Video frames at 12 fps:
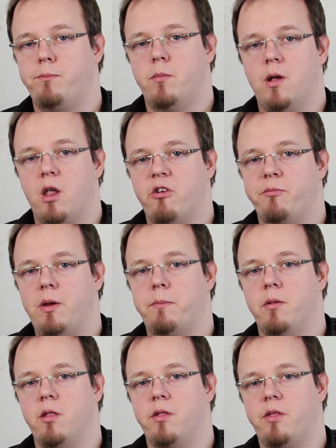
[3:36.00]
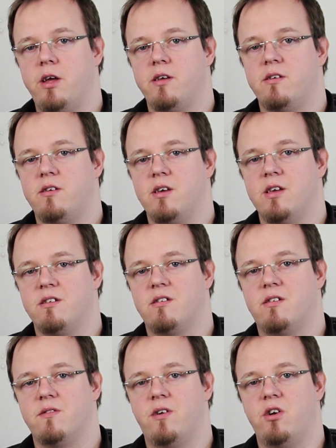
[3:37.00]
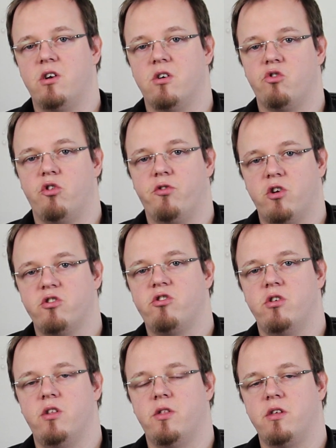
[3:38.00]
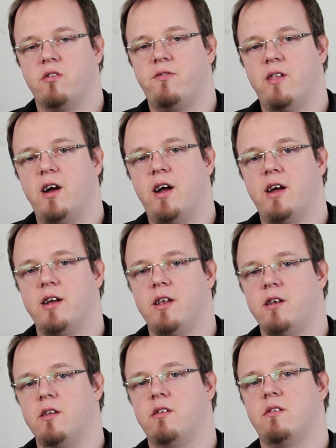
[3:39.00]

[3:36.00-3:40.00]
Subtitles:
a lot of people think it's very controversial, this flag, and